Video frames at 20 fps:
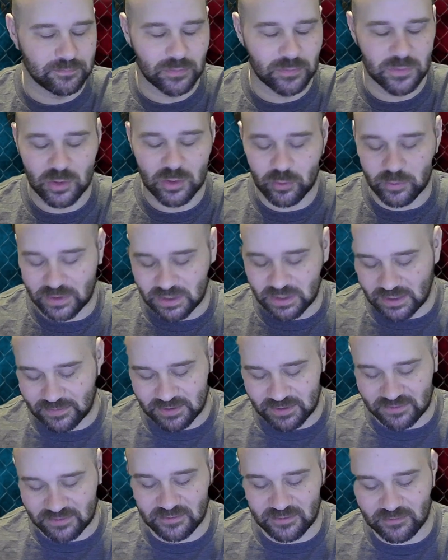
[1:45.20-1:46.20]
with the
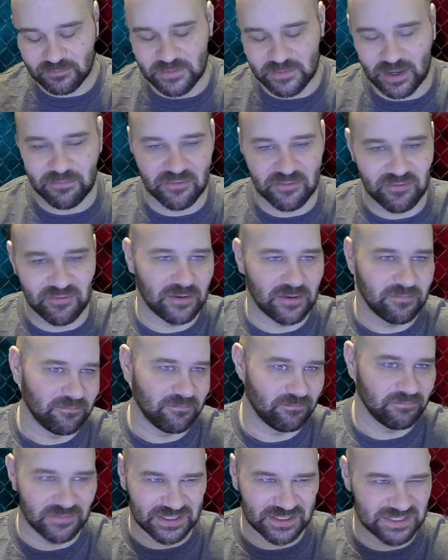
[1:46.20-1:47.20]
name of it,
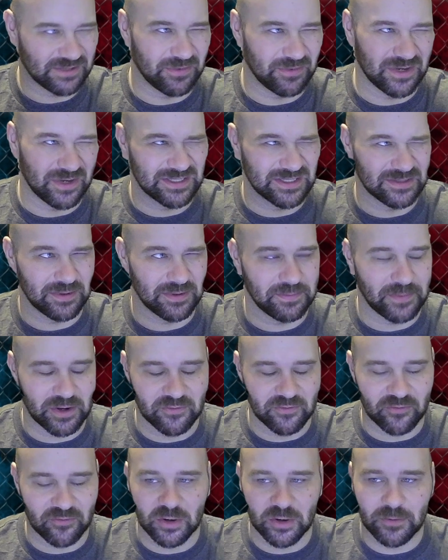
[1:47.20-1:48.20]
unless someone has something better
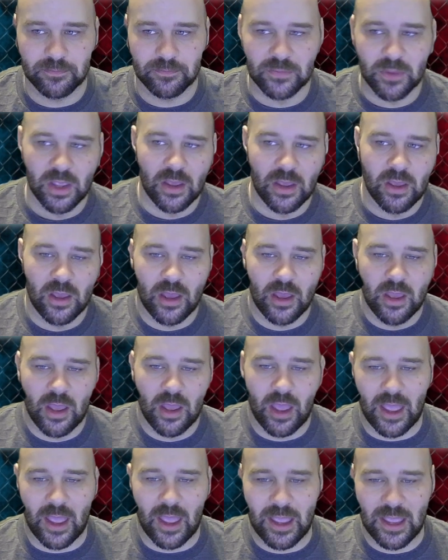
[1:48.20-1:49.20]
for it.
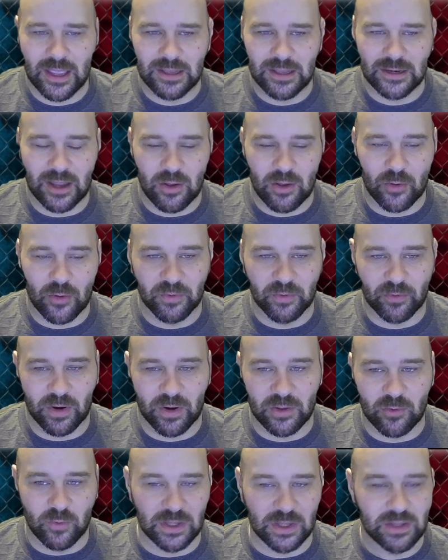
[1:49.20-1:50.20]
And I will be
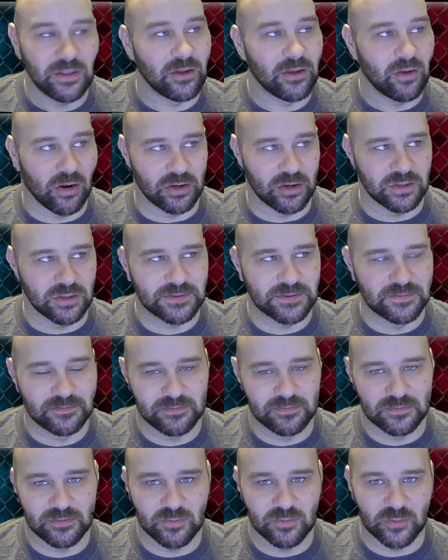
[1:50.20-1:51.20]
running weekly cards,
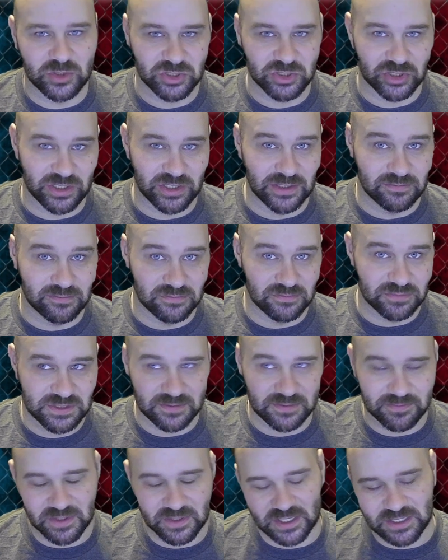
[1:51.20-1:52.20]
which in
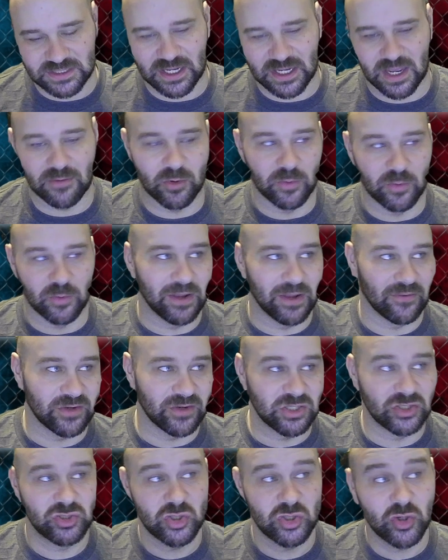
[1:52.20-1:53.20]
simulated time will be every
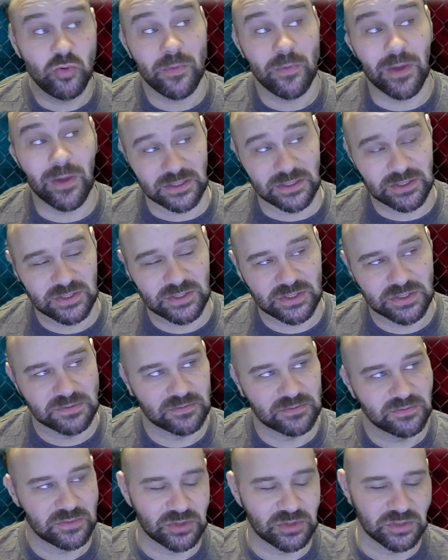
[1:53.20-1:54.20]
2 months
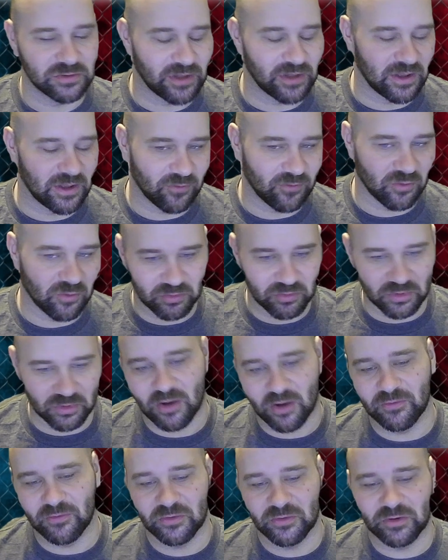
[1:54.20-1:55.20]
to allow for
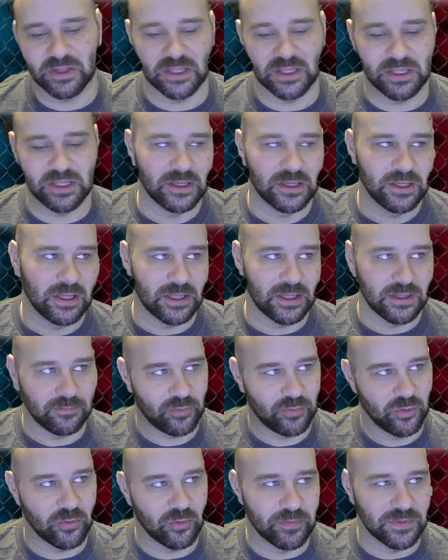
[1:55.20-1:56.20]
recovery,
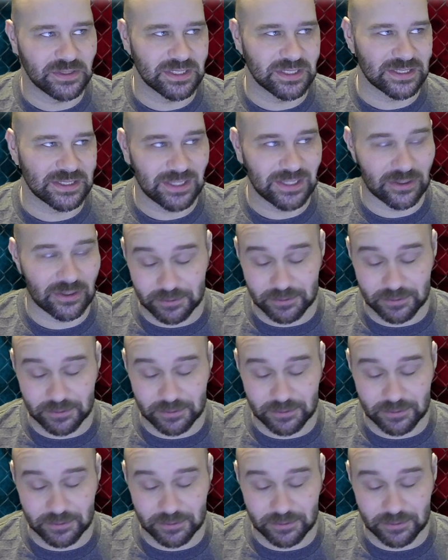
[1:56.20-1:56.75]
improvement, etc.